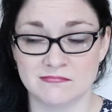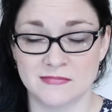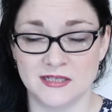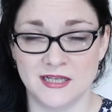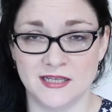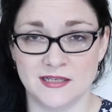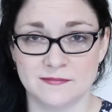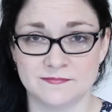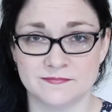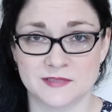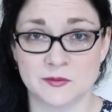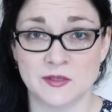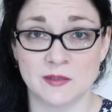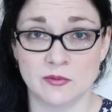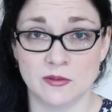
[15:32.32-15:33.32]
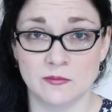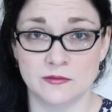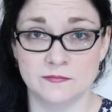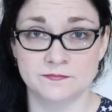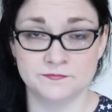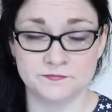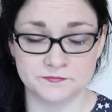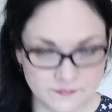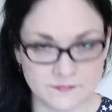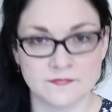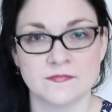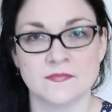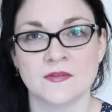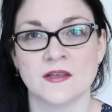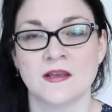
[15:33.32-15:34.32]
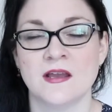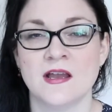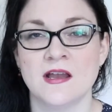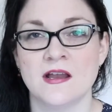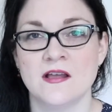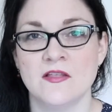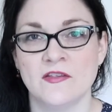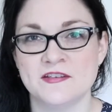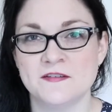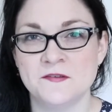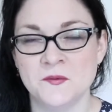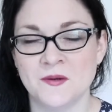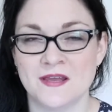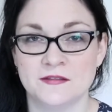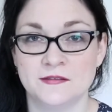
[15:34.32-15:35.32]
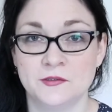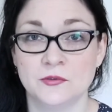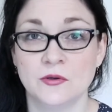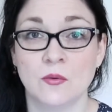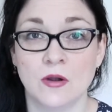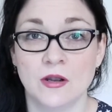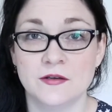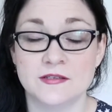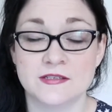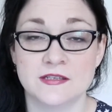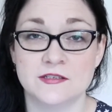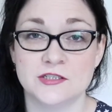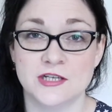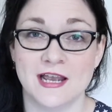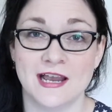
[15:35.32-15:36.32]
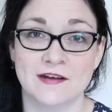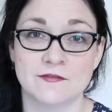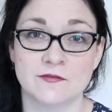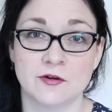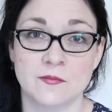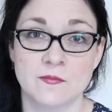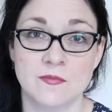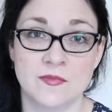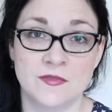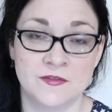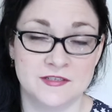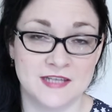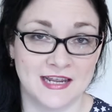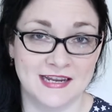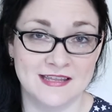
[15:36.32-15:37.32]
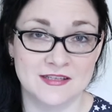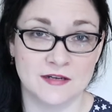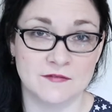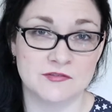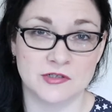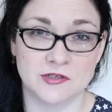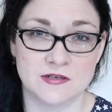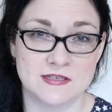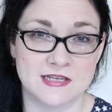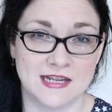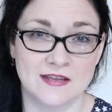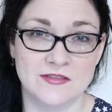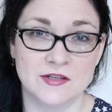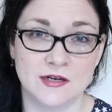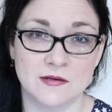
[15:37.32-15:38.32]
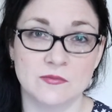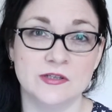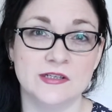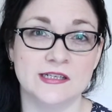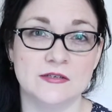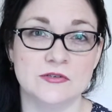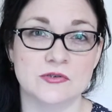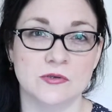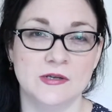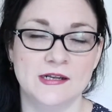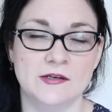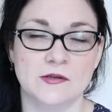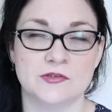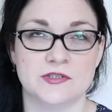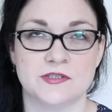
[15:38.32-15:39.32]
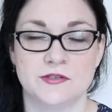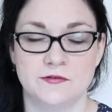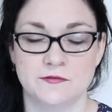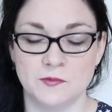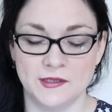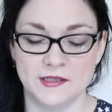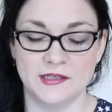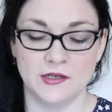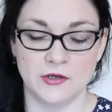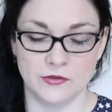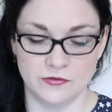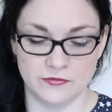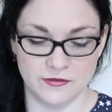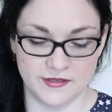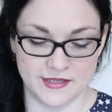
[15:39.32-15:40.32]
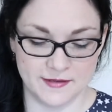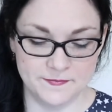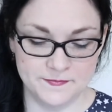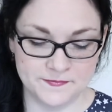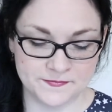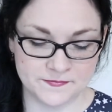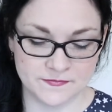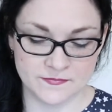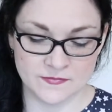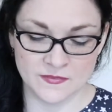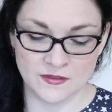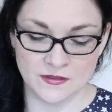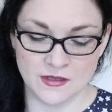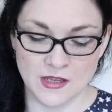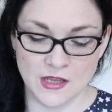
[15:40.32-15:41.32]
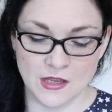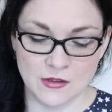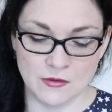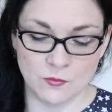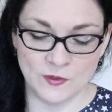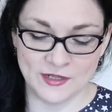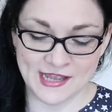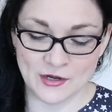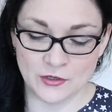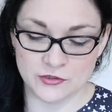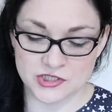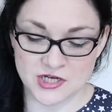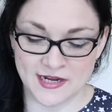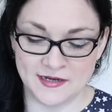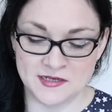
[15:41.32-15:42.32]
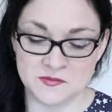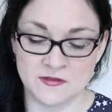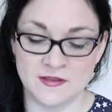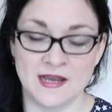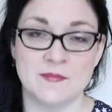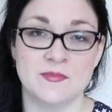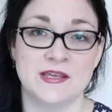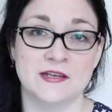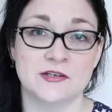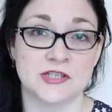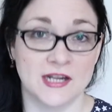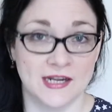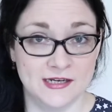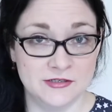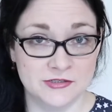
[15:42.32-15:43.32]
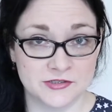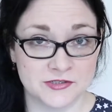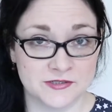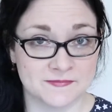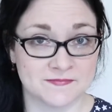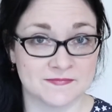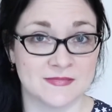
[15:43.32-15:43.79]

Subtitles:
Yeah, it's quite a problem. There's a few other little quotes that she had from the day that I've jotted down that I really enjoyed, and I'll just sort of quickly go through them. We cannot change without being changed.